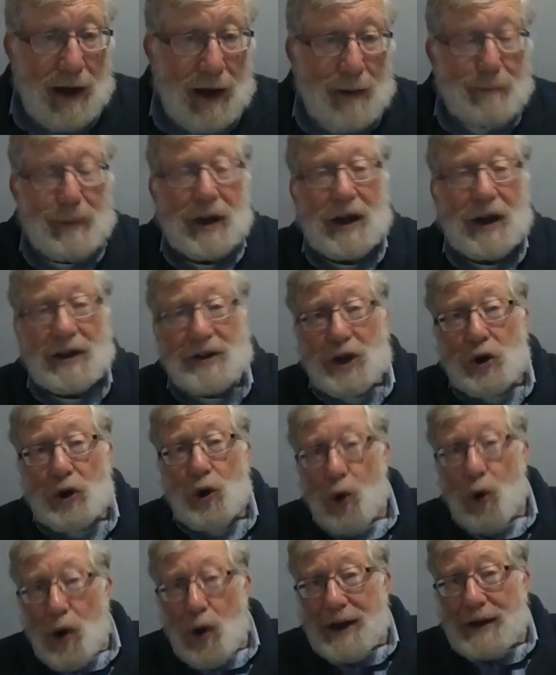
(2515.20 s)
because
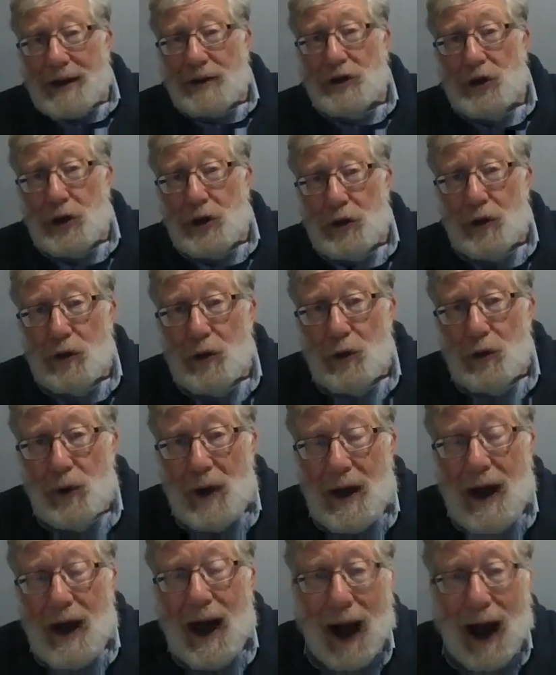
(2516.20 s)
according
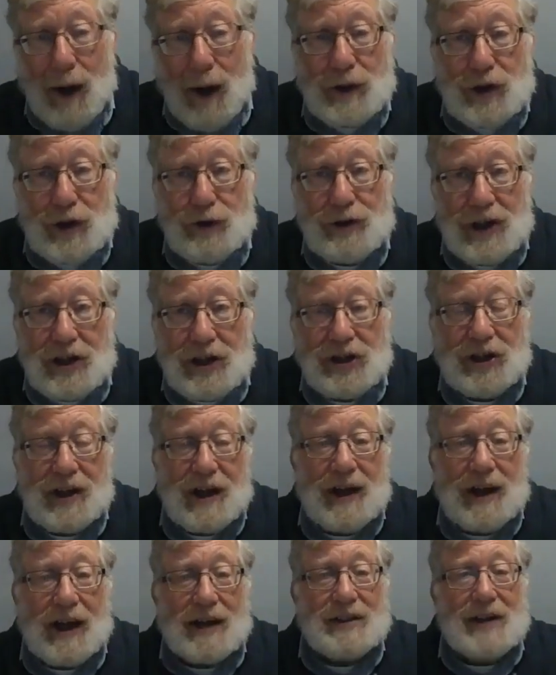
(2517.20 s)
to our tradition
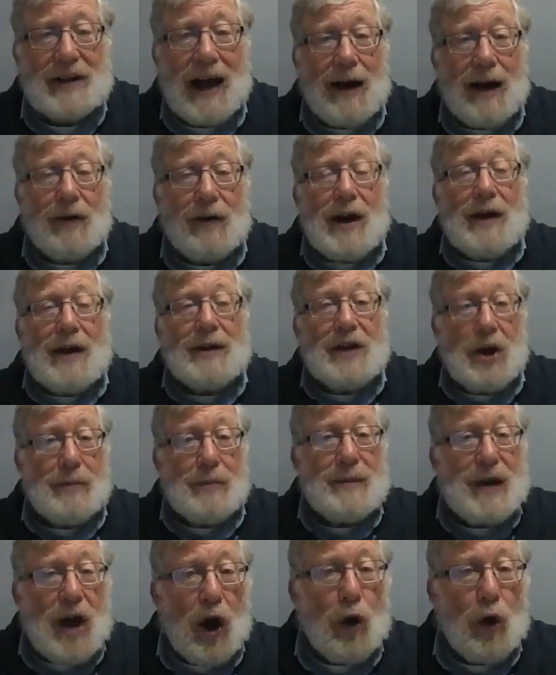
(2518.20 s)
in Chazal,
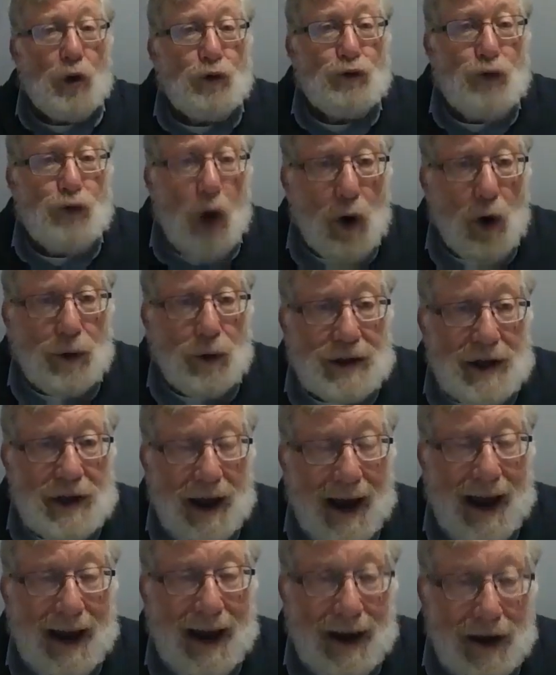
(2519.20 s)
Yirmiyahu wrote
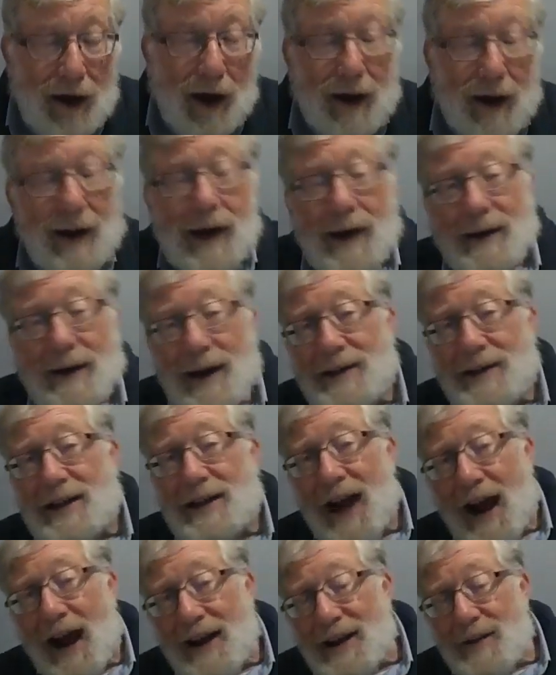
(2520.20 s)
Eicha. That's an
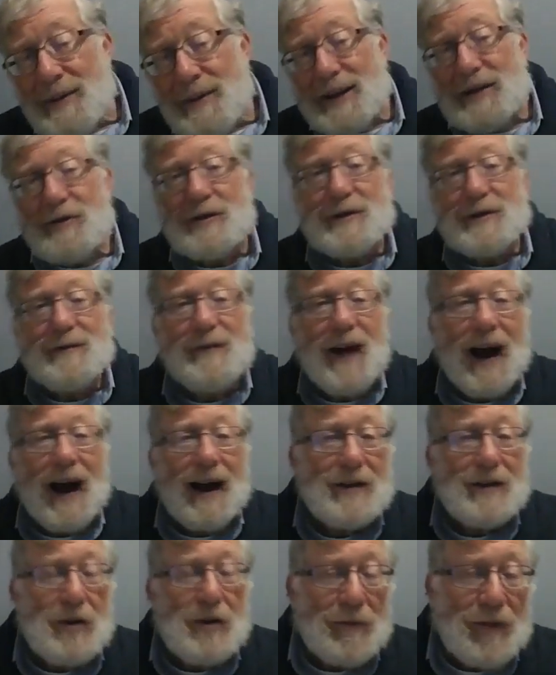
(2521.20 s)
argument. There are
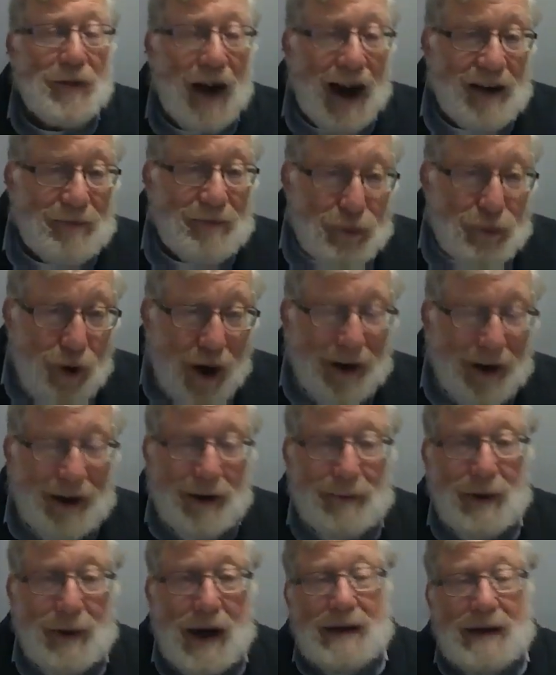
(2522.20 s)
5
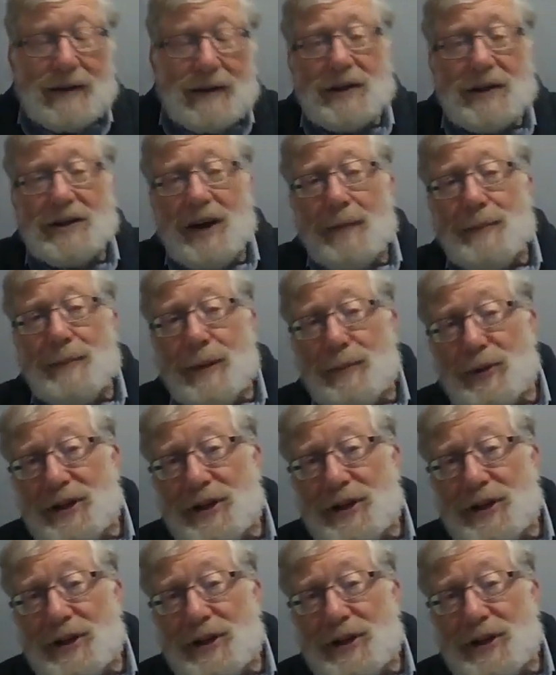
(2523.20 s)
prakim. So some people